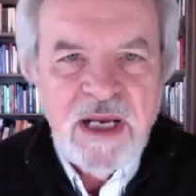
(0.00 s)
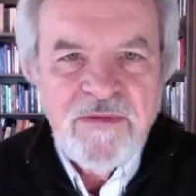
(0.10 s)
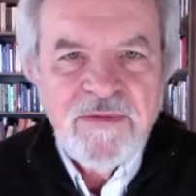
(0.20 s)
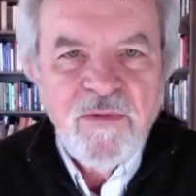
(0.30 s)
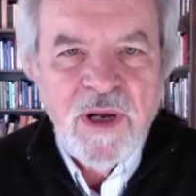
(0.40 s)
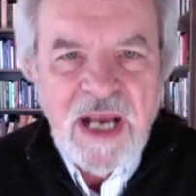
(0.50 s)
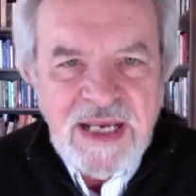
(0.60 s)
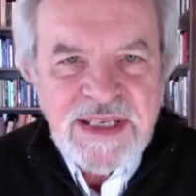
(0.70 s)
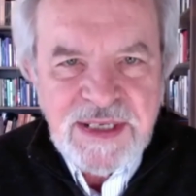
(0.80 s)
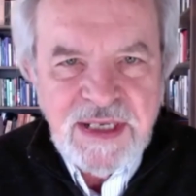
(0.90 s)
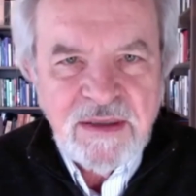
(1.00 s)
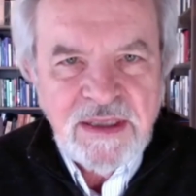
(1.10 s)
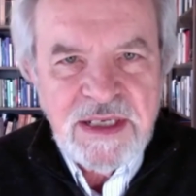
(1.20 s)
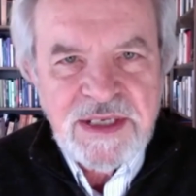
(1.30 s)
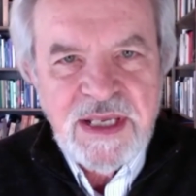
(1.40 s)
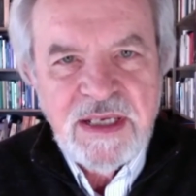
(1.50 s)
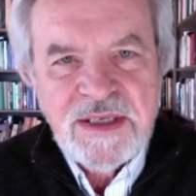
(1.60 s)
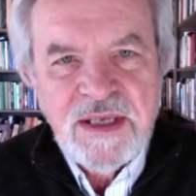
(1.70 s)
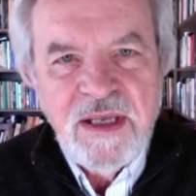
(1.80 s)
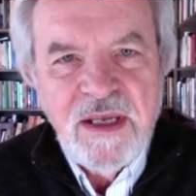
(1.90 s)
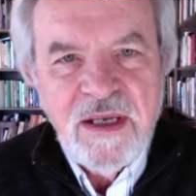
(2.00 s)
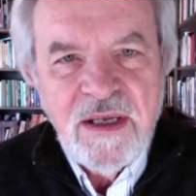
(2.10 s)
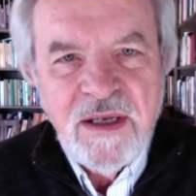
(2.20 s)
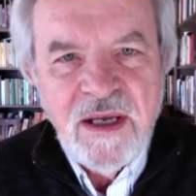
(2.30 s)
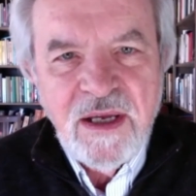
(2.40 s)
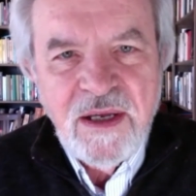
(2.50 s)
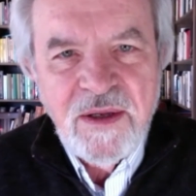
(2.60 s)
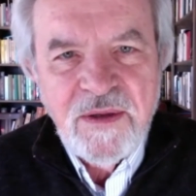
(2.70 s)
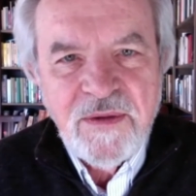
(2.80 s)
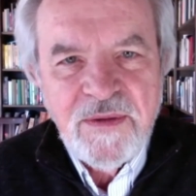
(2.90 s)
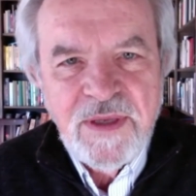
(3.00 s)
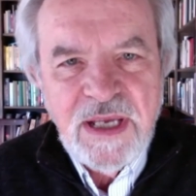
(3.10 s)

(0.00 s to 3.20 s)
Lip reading: what I see at least as the